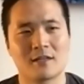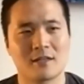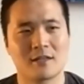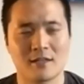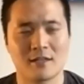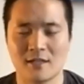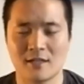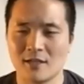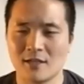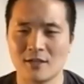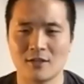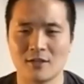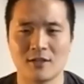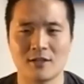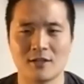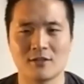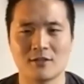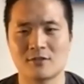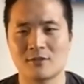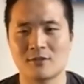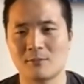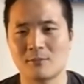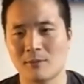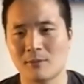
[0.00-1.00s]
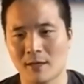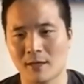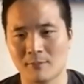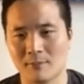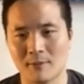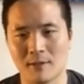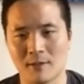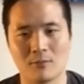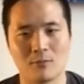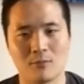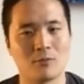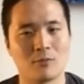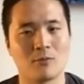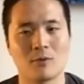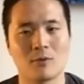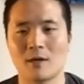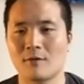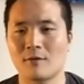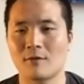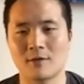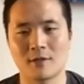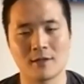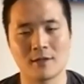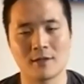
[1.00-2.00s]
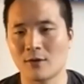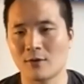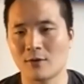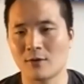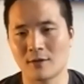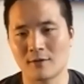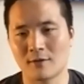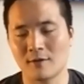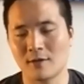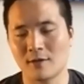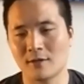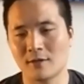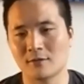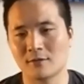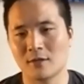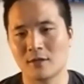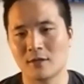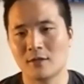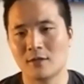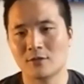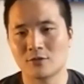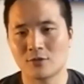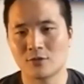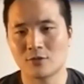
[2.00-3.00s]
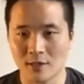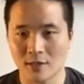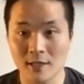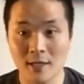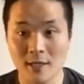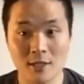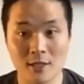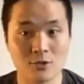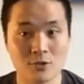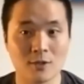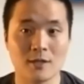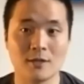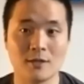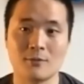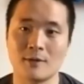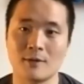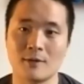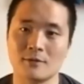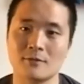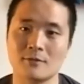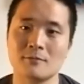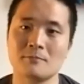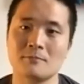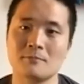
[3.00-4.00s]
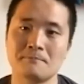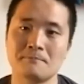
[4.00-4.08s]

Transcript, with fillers: kill innocent Black men, whatever the narrative is. So they're gonna hate you anyways.